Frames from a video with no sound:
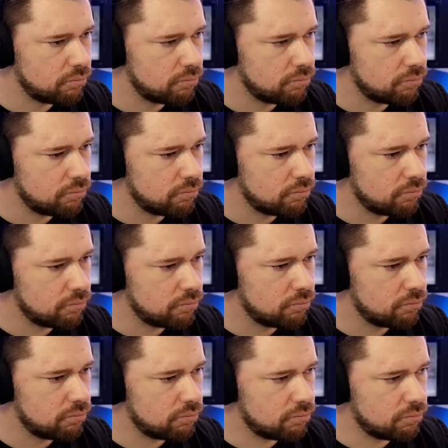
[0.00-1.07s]

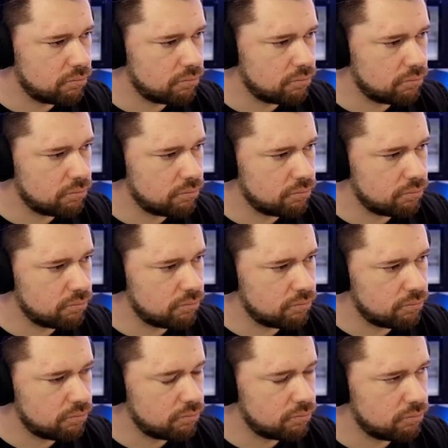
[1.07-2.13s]

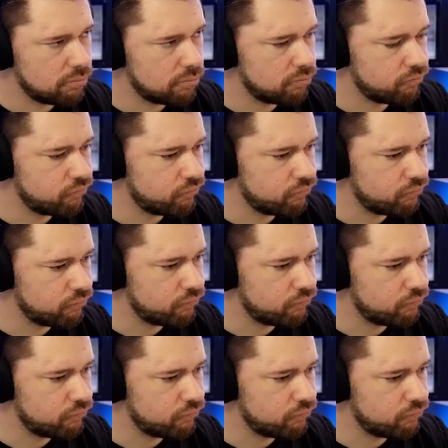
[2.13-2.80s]
The person shown says nothing.